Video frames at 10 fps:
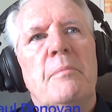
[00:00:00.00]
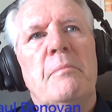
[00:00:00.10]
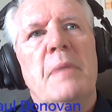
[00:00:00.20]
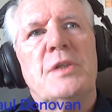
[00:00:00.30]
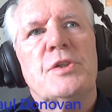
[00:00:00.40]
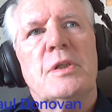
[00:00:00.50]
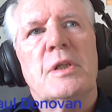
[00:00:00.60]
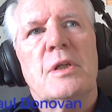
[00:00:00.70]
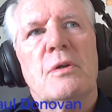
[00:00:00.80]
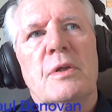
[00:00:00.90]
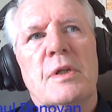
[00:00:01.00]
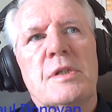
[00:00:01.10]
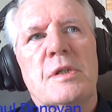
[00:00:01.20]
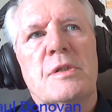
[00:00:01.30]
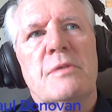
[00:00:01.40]
mentioned in
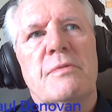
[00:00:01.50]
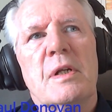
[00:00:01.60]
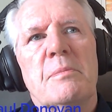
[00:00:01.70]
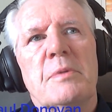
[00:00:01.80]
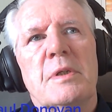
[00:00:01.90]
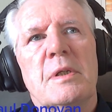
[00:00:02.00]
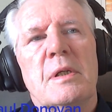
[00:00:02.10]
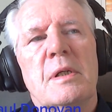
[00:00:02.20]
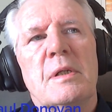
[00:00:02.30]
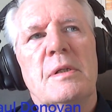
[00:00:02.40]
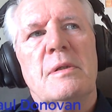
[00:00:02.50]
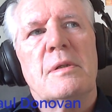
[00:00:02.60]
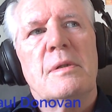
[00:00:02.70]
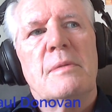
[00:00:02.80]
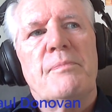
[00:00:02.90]
organization development, and
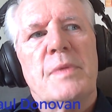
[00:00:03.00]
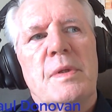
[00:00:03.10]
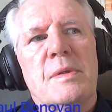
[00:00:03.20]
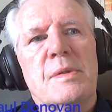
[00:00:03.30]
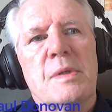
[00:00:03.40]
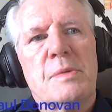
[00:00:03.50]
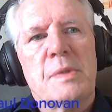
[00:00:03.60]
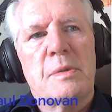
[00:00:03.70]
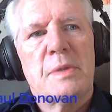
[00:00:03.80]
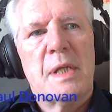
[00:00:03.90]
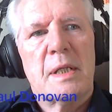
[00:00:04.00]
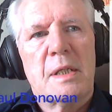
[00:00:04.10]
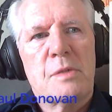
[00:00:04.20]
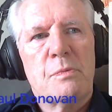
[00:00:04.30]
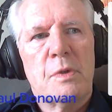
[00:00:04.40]
sociotech
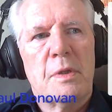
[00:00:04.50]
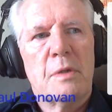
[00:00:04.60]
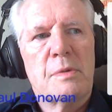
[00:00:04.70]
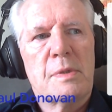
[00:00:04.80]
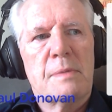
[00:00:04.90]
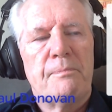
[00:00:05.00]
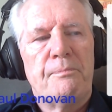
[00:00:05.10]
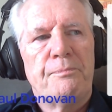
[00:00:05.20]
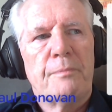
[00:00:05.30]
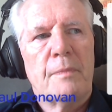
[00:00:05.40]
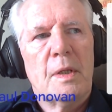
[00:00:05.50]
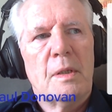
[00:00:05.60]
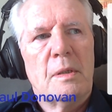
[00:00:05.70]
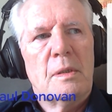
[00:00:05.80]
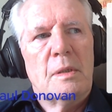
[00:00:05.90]
is one of those.
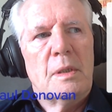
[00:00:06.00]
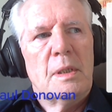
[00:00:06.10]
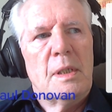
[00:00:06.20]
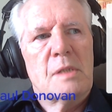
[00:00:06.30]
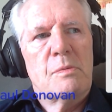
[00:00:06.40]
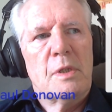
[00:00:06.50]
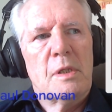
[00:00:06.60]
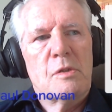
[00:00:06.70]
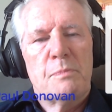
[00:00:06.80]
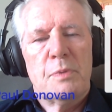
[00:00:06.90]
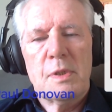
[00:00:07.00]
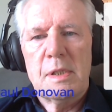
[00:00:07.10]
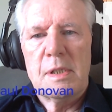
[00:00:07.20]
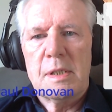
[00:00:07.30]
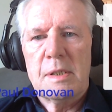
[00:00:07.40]
It's one of those
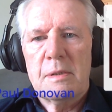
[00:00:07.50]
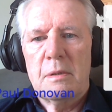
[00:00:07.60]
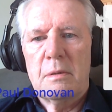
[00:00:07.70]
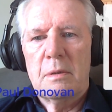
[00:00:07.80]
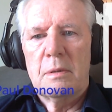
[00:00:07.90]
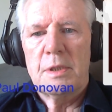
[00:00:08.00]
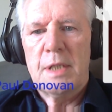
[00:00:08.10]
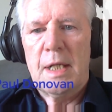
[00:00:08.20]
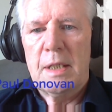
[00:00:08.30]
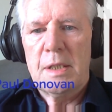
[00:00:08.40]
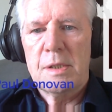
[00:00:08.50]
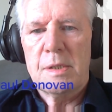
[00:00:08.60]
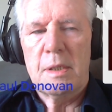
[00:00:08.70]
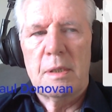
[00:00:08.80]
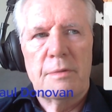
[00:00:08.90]
puzzles or challenges
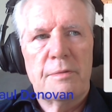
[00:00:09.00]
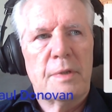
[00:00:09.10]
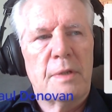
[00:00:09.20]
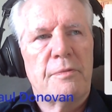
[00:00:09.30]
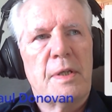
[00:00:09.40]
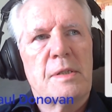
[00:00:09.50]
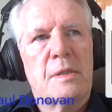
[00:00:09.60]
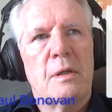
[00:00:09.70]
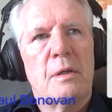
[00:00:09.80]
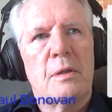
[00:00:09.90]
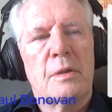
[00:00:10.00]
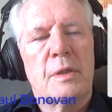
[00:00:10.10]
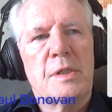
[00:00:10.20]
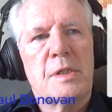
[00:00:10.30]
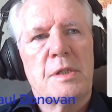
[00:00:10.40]
that face all
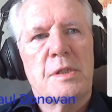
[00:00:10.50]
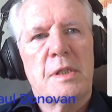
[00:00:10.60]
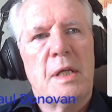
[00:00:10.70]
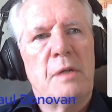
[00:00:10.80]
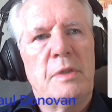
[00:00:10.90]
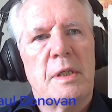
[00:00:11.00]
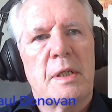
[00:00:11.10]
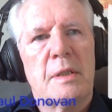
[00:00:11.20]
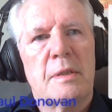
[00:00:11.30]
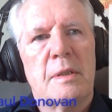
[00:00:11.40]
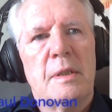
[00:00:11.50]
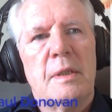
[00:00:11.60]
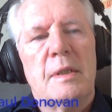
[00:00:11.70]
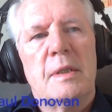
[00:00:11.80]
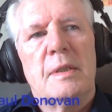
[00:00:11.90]
organizations. How do you get
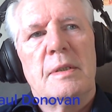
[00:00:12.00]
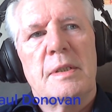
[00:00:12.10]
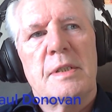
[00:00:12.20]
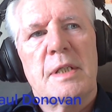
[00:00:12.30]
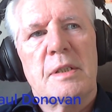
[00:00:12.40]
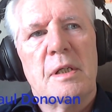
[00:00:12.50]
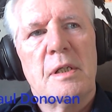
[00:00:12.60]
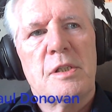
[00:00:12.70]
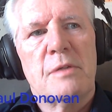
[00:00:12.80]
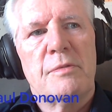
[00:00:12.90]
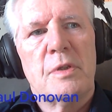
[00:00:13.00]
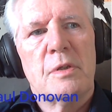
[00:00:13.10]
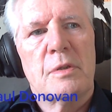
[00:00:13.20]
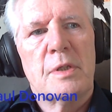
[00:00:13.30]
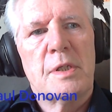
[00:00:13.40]
the technology of the
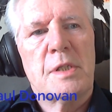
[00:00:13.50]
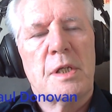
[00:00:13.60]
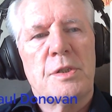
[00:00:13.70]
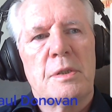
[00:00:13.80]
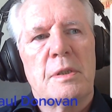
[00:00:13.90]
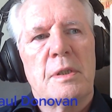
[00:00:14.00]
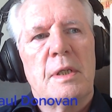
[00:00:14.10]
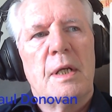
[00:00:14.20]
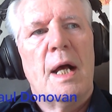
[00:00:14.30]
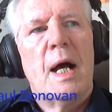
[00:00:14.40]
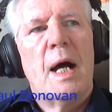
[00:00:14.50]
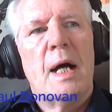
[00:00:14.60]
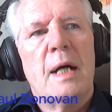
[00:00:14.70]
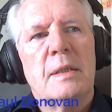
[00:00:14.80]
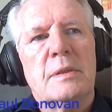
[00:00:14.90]
organization
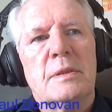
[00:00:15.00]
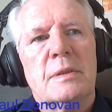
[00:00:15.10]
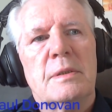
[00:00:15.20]
and